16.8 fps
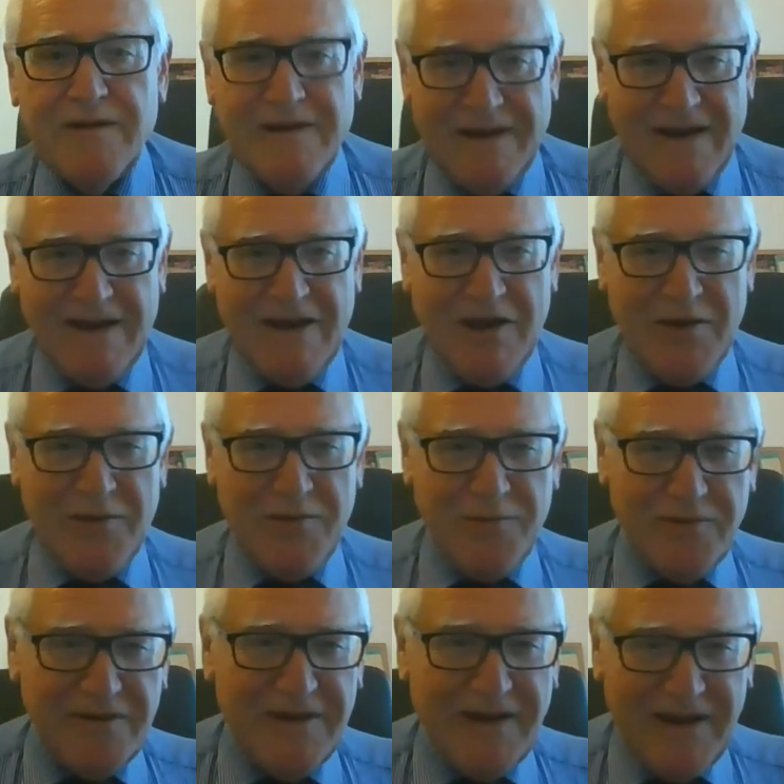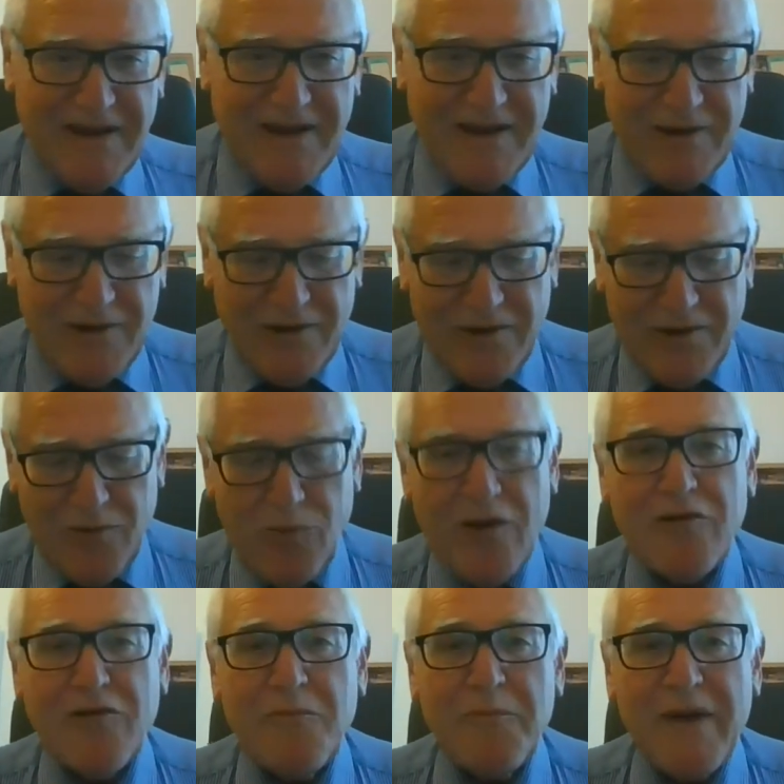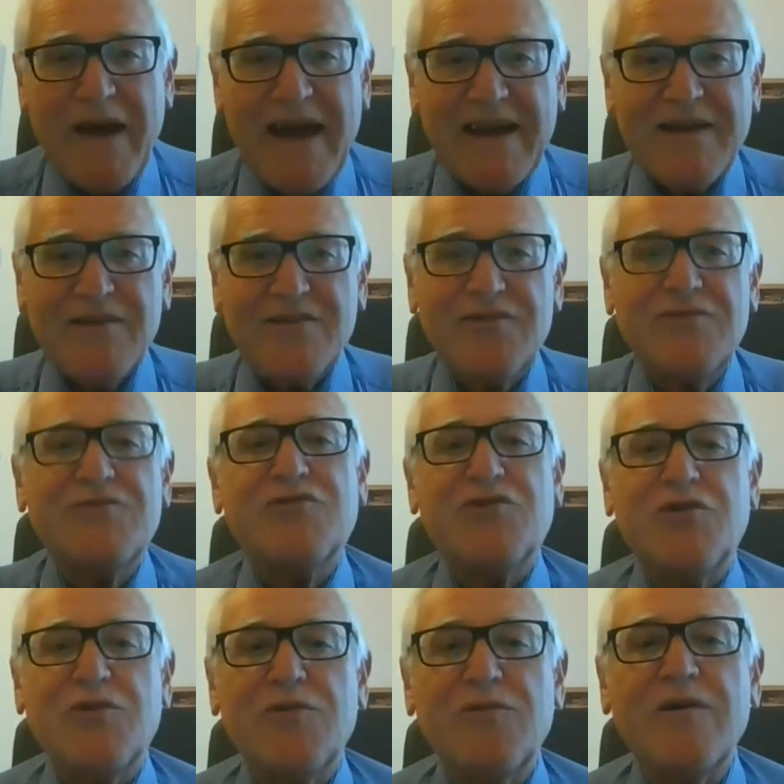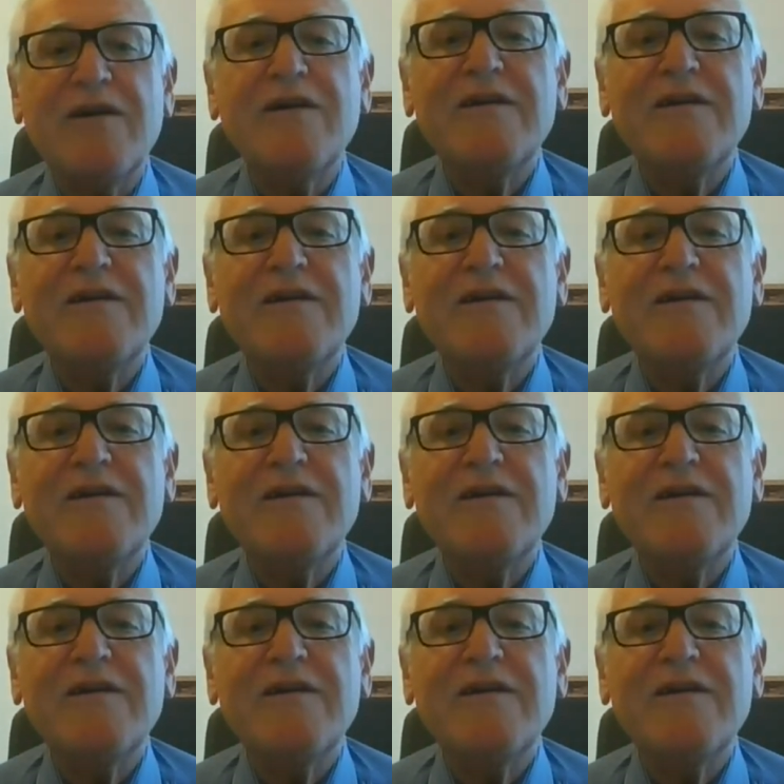Hello, and welcome back to